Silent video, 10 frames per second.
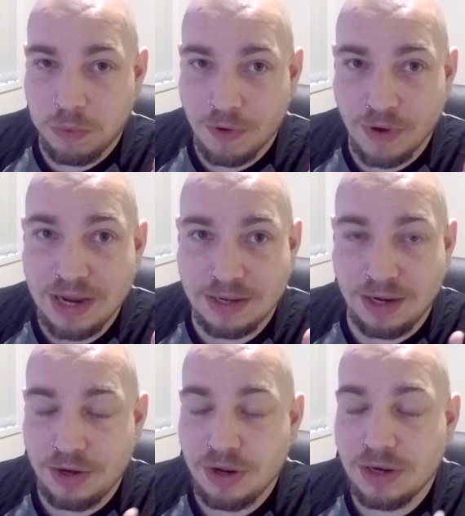
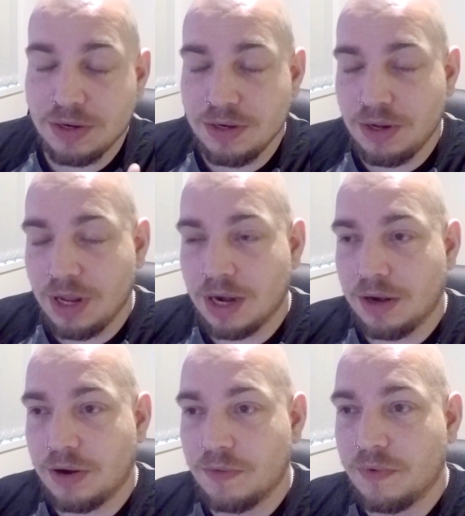crazy and you get a
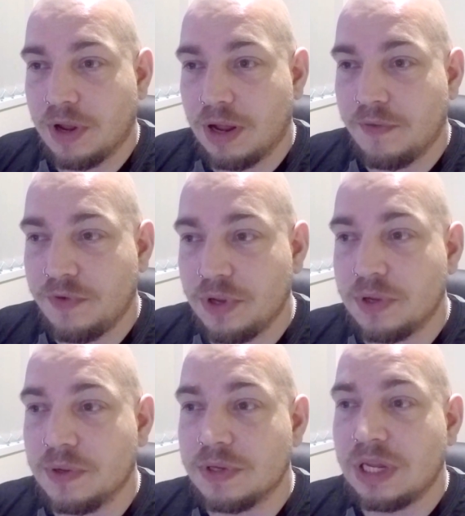lot of
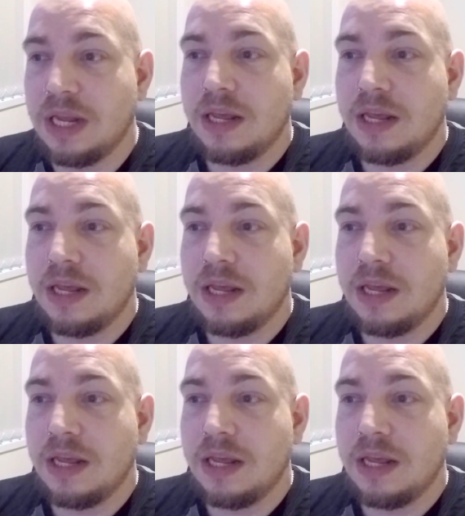views.